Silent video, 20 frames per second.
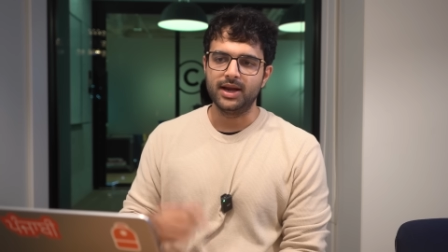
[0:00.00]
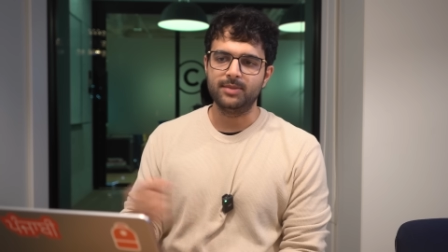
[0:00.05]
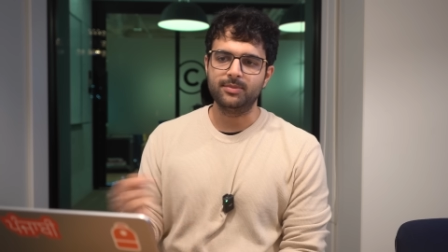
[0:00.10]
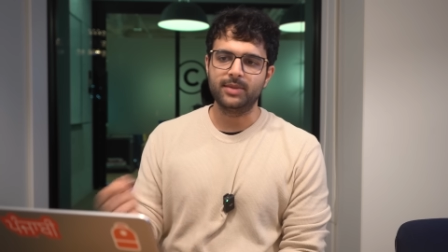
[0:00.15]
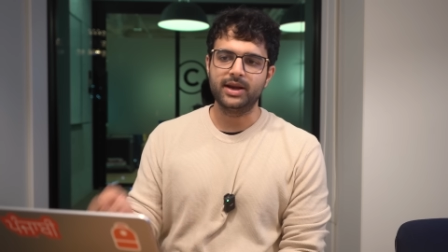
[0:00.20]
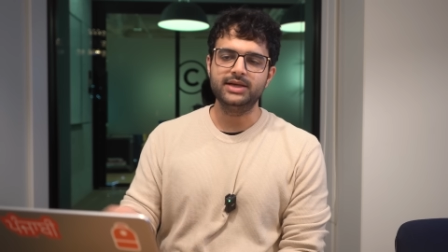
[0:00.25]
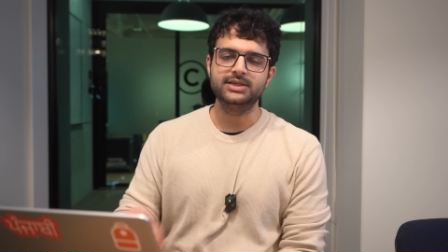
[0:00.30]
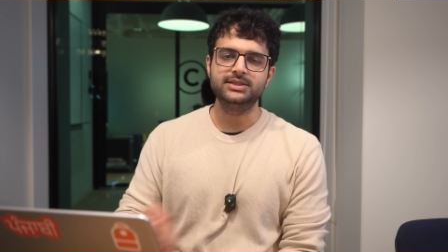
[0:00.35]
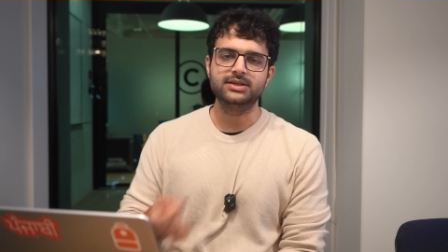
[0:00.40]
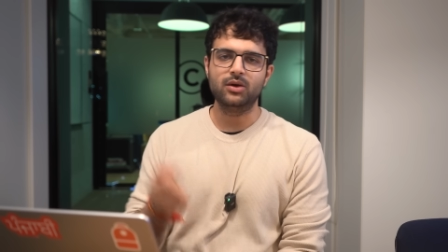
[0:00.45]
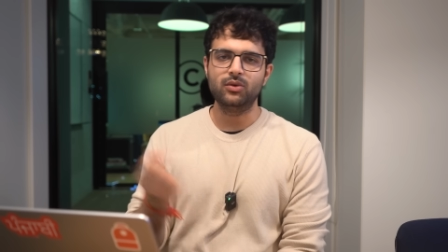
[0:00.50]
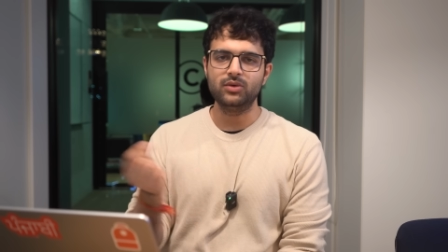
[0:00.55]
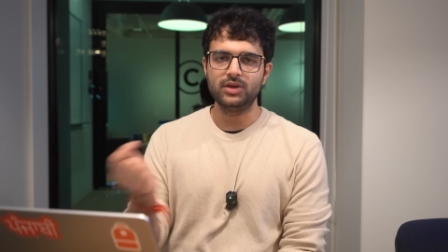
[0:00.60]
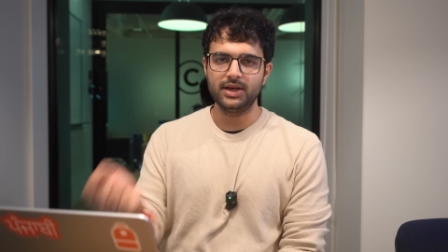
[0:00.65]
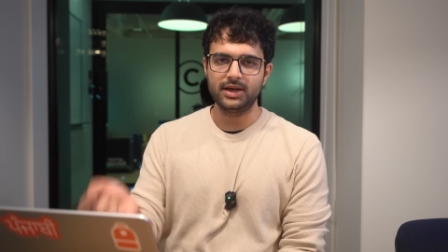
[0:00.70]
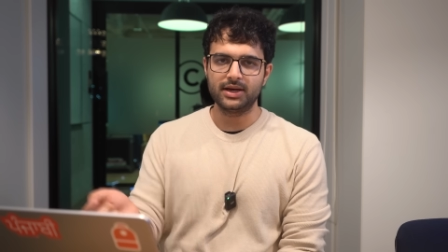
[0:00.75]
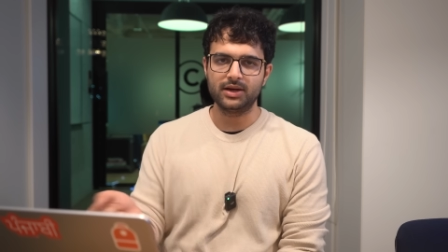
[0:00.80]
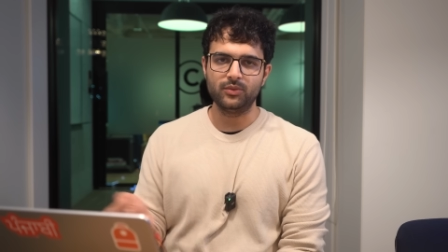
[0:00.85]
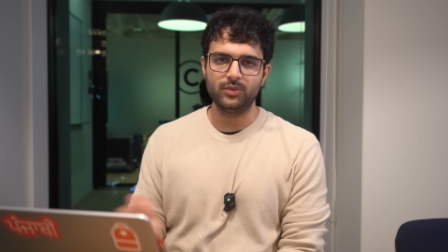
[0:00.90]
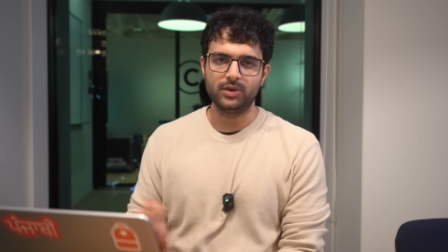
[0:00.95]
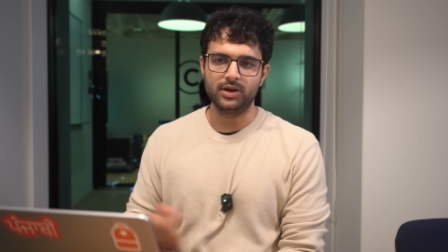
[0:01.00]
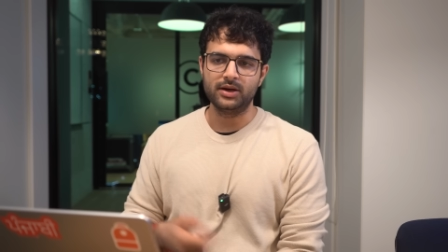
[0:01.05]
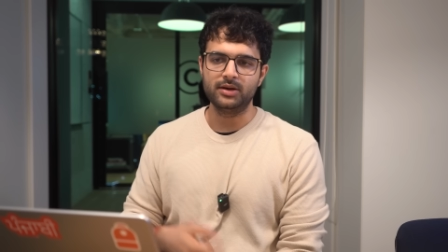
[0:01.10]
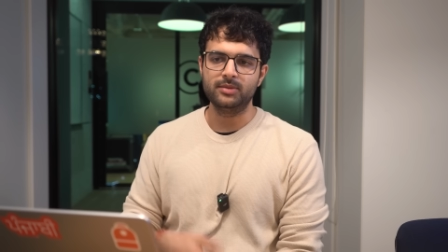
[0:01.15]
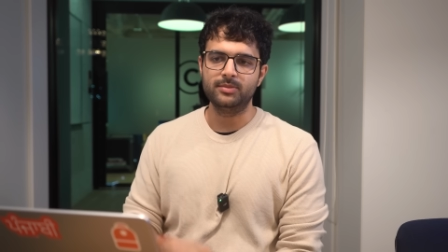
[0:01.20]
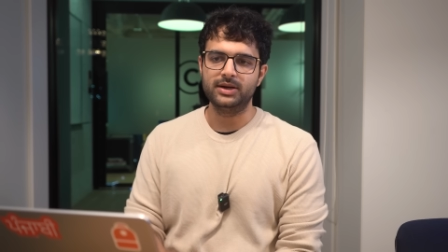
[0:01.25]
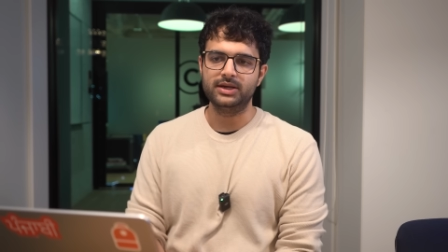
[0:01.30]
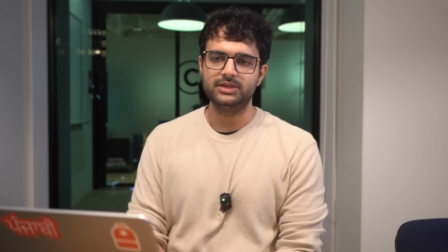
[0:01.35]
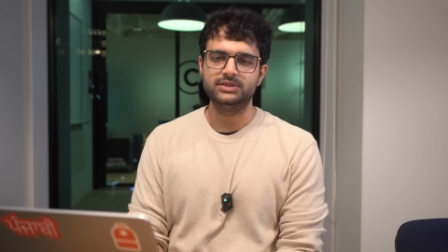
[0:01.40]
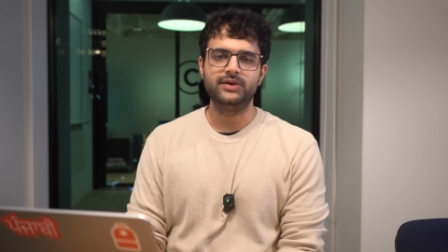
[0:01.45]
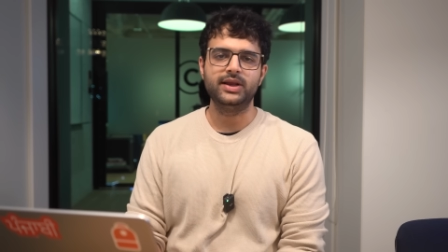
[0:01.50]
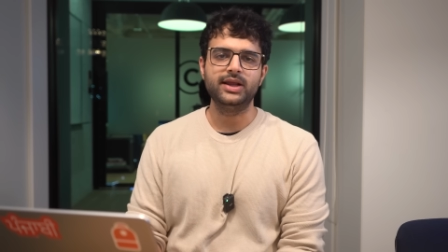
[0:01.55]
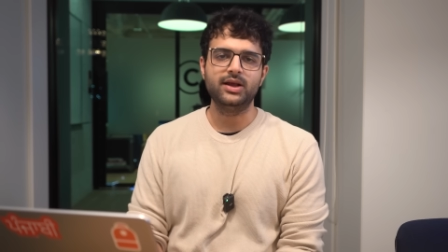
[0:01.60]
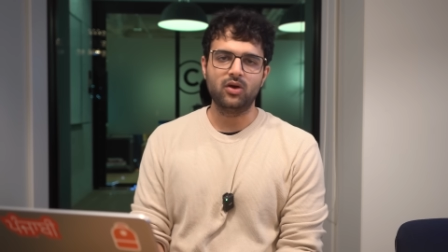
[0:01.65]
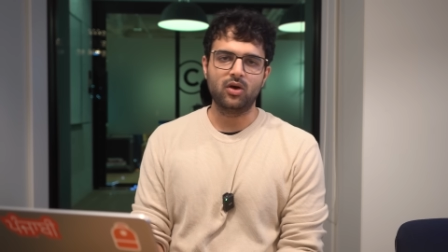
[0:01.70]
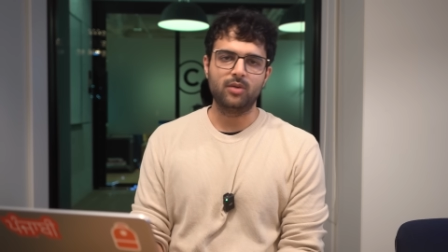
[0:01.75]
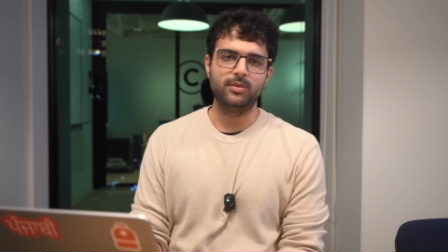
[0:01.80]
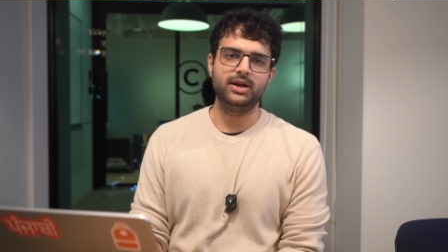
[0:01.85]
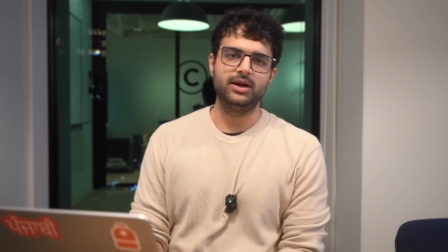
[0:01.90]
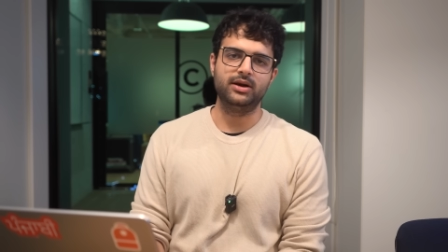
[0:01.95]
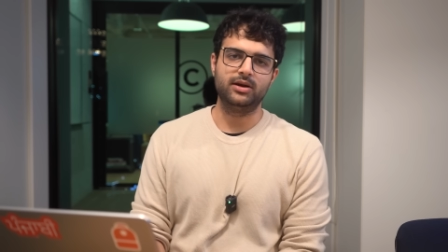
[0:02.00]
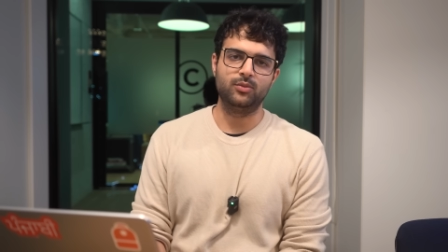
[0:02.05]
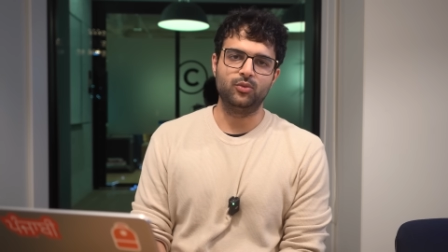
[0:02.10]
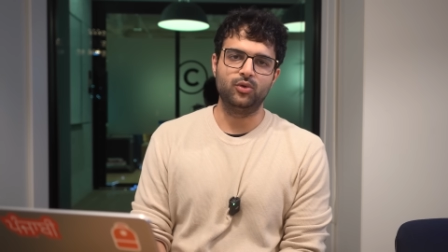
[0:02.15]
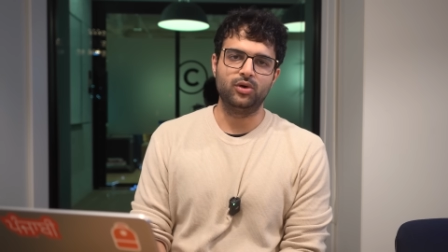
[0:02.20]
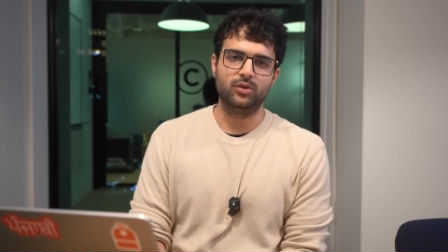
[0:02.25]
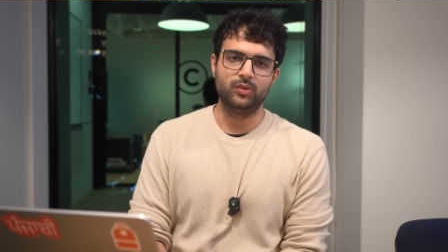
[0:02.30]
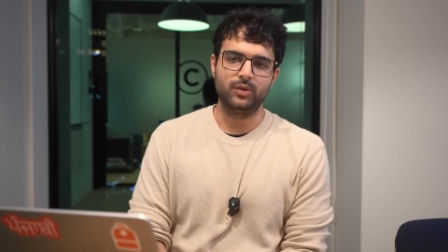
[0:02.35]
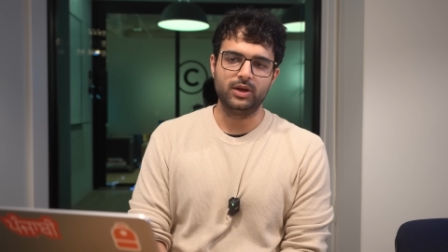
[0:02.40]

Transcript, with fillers: It might sound a little weird, but it's very common in remote